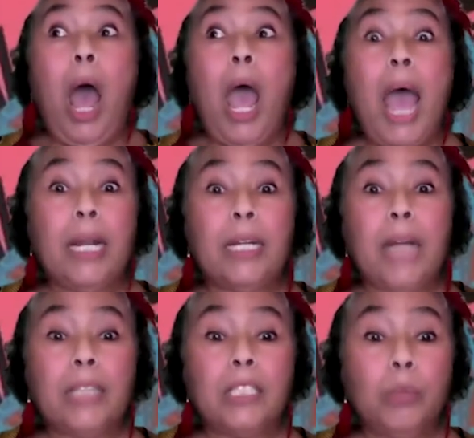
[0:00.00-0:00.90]
And
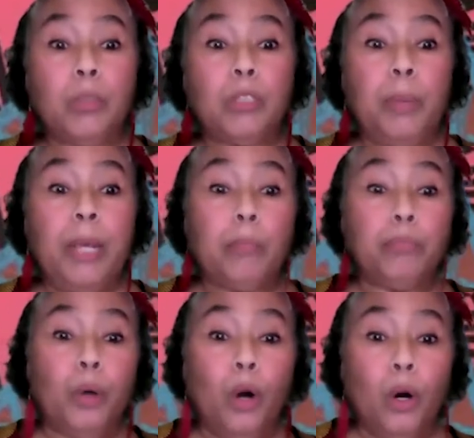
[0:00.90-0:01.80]
Anansi was being
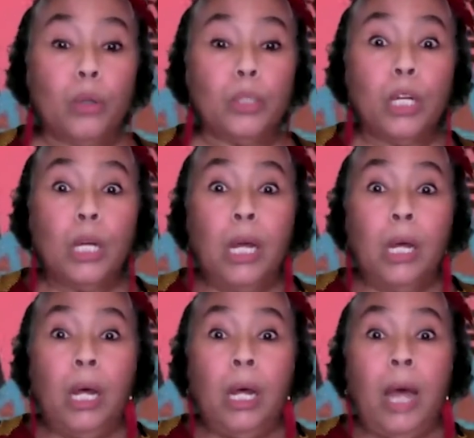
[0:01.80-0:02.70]
pulled
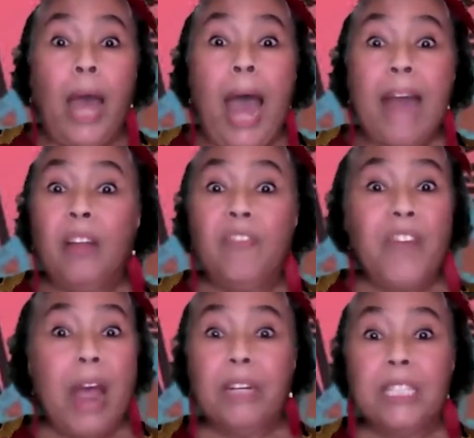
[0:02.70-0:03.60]
at the
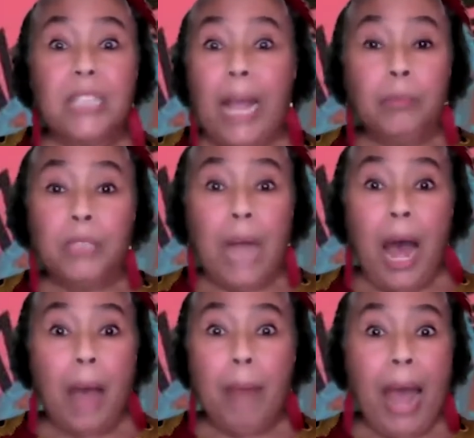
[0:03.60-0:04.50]
very same time by